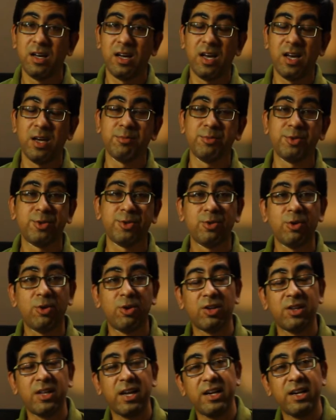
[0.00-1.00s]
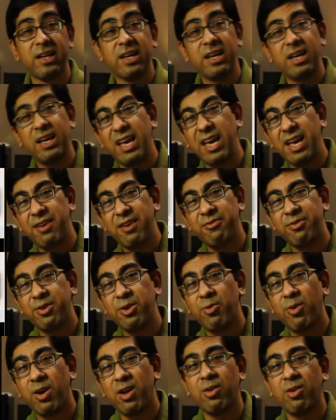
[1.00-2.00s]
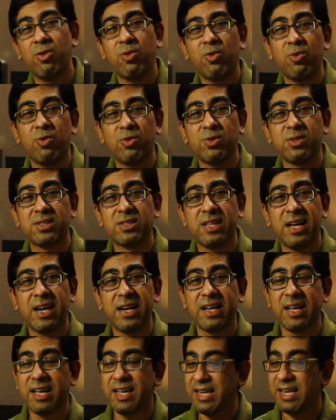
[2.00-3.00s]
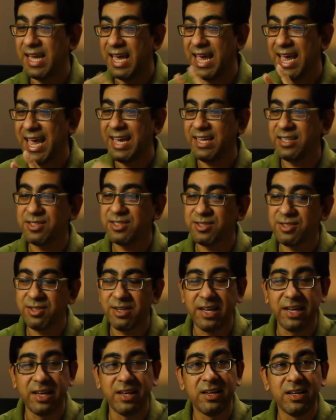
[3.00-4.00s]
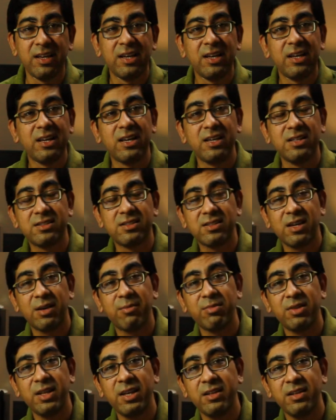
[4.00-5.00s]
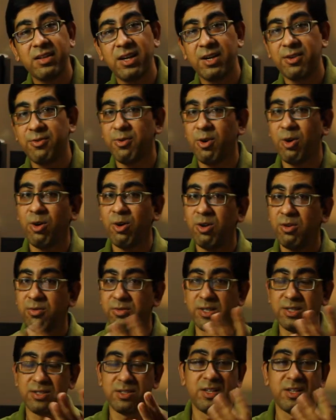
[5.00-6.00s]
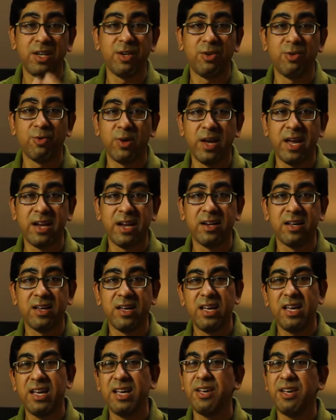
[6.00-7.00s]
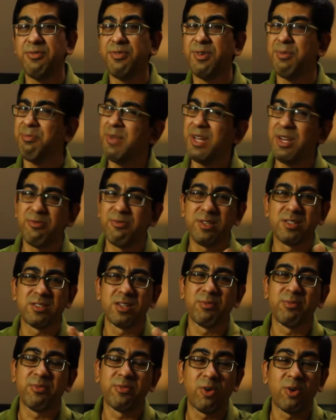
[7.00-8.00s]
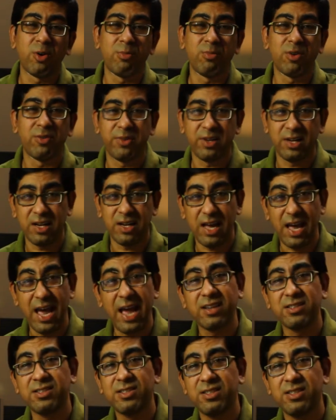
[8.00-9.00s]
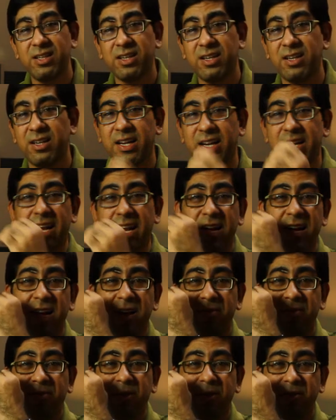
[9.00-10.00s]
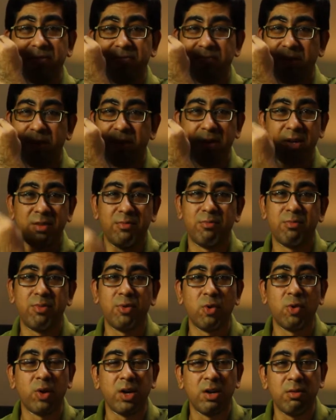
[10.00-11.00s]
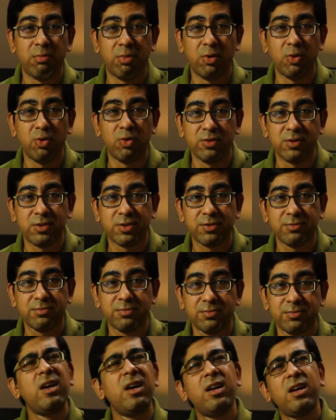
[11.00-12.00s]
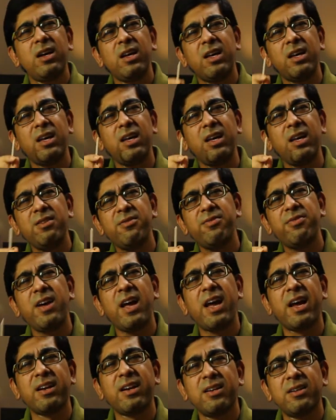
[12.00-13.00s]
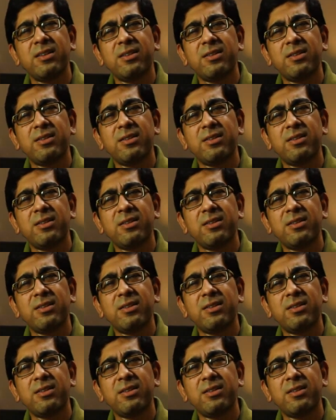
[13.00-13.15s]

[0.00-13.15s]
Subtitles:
I'm sure that everyone knows that an X-ray is something that all of us need to get if we meet with some form of an accident and end up with maybe broken bones. In fact,